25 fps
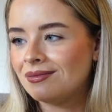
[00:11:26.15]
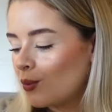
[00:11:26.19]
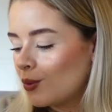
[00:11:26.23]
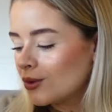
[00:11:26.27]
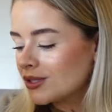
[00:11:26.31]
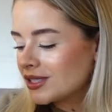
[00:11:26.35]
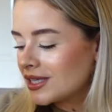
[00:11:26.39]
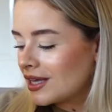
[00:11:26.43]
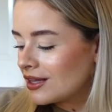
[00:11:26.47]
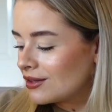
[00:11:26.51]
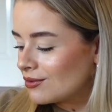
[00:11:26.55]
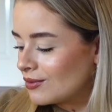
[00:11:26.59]

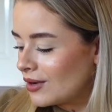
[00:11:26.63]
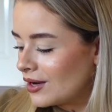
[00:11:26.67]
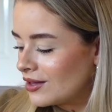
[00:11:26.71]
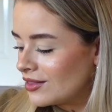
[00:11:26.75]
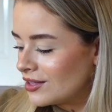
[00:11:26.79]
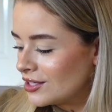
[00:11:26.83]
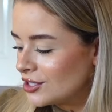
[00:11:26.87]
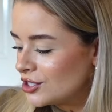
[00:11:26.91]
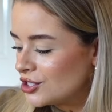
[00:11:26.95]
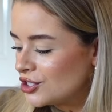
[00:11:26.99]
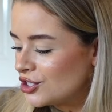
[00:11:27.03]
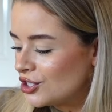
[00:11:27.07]
Was that the right
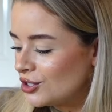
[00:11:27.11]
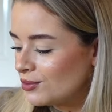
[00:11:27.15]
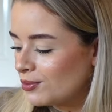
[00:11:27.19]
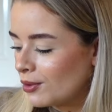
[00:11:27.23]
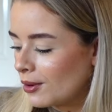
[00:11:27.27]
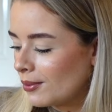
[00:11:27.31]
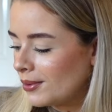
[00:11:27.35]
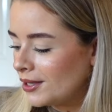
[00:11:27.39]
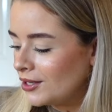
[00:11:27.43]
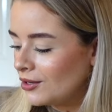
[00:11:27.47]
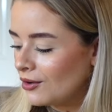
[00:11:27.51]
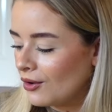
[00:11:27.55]
thing to do?
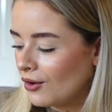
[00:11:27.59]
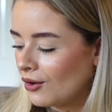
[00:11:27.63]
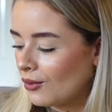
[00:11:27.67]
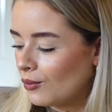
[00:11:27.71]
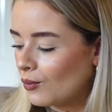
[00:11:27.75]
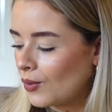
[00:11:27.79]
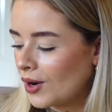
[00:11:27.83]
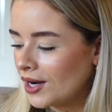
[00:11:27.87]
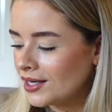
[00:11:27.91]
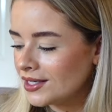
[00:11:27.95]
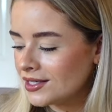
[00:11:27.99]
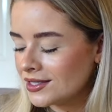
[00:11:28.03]
Probably not.
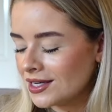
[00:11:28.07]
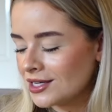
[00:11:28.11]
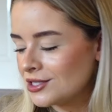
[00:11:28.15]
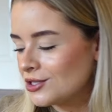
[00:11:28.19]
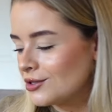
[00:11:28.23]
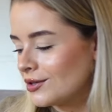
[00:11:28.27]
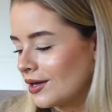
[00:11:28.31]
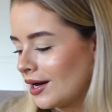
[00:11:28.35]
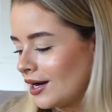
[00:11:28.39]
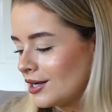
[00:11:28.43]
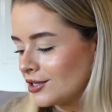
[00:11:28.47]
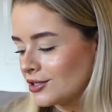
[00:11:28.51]
Why did I
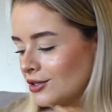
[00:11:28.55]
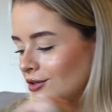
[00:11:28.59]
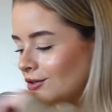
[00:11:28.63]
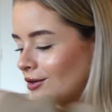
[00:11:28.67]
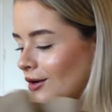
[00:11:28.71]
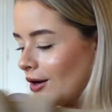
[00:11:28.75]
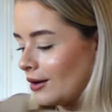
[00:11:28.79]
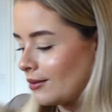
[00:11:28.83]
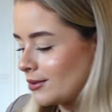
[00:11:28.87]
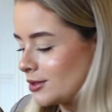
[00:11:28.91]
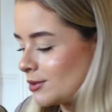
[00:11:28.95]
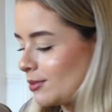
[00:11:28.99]
do that? I don't
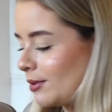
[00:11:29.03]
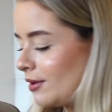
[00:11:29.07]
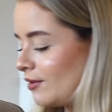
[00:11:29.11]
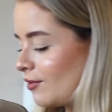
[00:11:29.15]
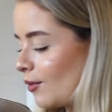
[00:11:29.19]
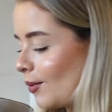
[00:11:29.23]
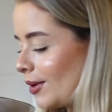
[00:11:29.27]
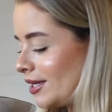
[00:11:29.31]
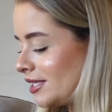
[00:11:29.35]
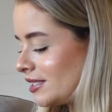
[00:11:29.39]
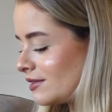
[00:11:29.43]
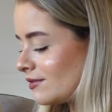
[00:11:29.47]
know. It was a bit of a
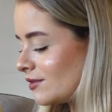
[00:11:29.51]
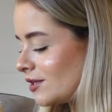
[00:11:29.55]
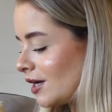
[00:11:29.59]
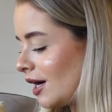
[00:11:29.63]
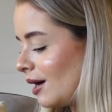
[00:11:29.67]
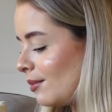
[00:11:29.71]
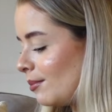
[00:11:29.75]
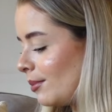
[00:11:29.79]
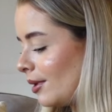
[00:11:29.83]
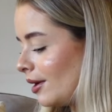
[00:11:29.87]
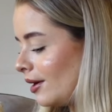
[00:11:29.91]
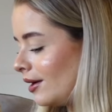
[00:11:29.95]
waste of
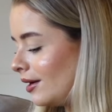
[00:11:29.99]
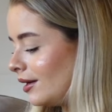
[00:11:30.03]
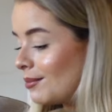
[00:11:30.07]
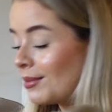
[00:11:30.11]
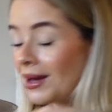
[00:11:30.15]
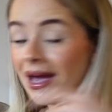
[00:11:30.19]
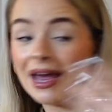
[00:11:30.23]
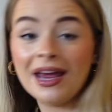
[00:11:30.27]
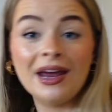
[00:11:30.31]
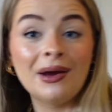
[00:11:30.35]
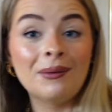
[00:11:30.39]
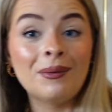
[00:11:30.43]
time, but,
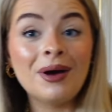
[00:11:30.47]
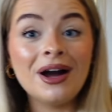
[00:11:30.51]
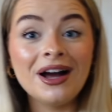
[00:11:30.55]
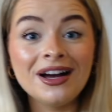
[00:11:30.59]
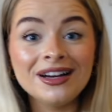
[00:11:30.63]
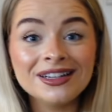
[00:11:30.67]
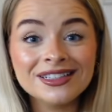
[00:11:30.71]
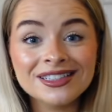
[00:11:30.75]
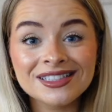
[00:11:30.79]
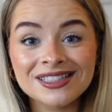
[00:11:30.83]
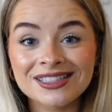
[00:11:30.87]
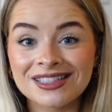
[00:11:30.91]
but hey, it
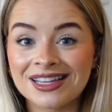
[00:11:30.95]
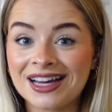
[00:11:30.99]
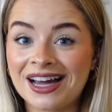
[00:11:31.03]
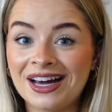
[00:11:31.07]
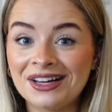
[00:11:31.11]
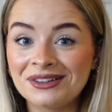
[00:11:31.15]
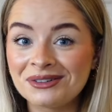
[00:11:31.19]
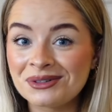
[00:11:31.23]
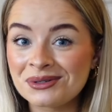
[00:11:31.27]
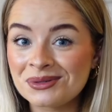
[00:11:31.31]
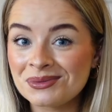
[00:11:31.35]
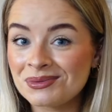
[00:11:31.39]
worked. The
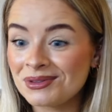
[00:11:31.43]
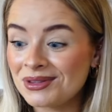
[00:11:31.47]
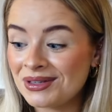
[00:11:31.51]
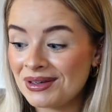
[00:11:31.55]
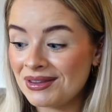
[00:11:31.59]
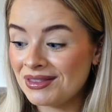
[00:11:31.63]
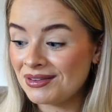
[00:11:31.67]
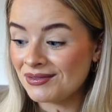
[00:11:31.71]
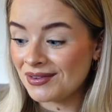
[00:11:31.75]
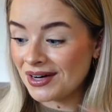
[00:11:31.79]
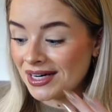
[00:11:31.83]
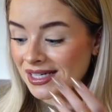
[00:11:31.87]
candles were
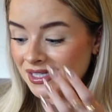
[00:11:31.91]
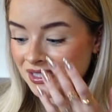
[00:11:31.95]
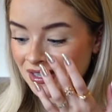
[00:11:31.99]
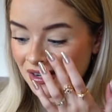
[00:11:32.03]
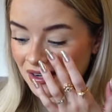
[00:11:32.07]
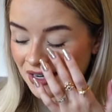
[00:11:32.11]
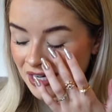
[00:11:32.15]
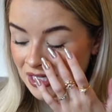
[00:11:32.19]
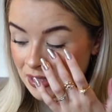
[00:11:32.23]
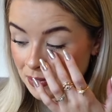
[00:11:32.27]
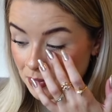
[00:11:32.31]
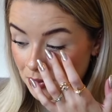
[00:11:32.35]
then the right
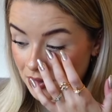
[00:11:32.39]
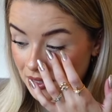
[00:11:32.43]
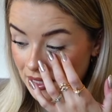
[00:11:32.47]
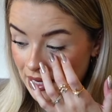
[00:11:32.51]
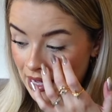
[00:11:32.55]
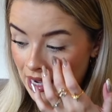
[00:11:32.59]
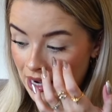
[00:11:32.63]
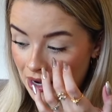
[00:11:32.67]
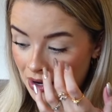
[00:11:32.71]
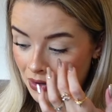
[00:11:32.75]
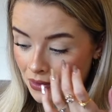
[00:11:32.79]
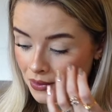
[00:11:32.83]
size, but
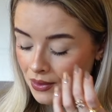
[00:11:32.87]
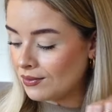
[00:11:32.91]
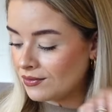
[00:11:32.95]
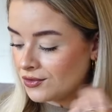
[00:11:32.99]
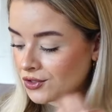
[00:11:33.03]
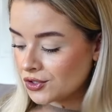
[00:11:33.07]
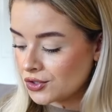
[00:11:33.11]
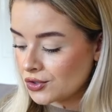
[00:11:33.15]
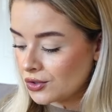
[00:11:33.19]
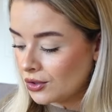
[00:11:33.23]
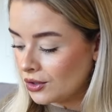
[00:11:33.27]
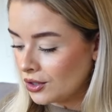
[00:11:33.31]
now we've
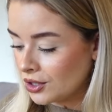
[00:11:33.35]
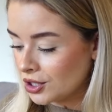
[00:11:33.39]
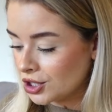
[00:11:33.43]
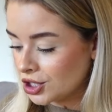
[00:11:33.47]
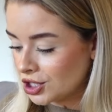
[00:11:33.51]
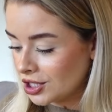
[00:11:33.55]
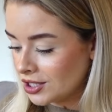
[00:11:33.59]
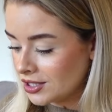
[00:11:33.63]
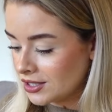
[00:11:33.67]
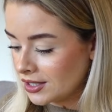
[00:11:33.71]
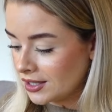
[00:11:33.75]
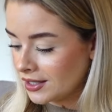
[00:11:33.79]
just got a
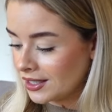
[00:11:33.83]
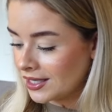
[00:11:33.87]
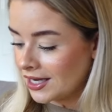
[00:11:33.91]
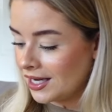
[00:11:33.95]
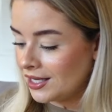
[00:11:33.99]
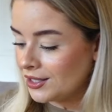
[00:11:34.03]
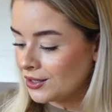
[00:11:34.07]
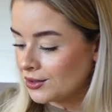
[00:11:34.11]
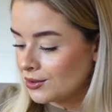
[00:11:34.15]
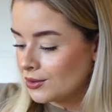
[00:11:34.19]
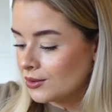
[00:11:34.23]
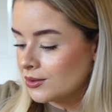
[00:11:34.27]
shit ton of
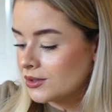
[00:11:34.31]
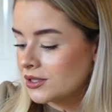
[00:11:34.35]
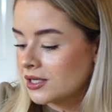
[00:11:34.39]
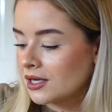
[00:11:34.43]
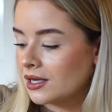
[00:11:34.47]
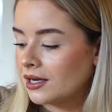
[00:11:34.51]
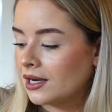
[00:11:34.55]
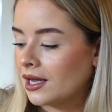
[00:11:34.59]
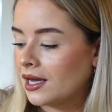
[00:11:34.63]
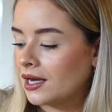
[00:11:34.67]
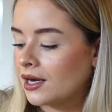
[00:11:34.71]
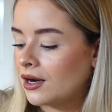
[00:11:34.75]
candles that
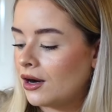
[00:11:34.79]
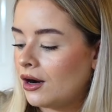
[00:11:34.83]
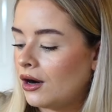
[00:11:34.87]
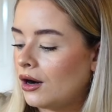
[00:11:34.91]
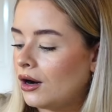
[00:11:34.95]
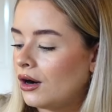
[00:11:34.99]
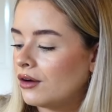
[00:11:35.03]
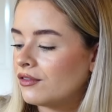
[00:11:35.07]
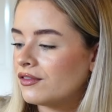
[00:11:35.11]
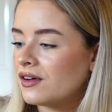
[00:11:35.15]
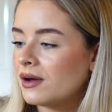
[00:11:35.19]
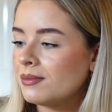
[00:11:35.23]
are like
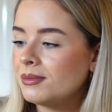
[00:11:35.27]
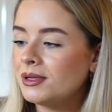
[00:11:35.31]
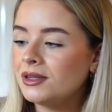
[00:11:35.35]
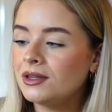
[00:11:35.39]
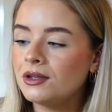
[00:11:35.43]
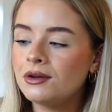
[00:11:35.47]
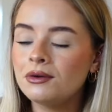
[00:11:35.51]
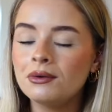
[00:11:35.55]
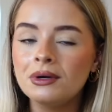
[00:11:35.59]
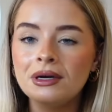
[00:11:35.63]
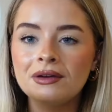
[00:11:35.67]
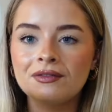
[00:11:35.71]
half, I mean,
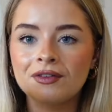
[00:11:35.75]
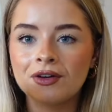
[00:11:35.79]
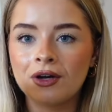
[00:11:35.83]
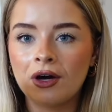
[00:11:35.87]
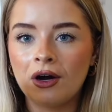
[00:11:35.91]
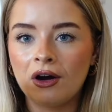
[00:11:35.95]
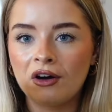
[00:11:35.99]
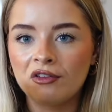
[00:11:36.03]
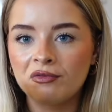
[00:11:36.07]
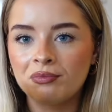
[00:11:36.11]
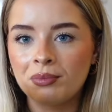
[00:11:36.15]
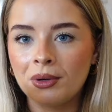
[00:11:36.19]
they're not even
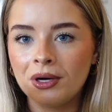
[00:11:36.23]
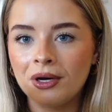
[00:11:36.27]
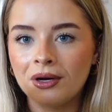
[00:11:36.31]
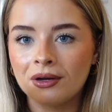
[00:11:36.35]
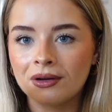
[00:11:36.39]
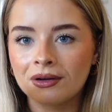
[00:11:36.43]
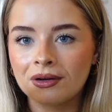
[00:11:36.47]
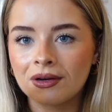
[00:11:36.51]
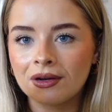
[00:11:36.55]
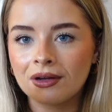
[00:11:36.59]
half burnt.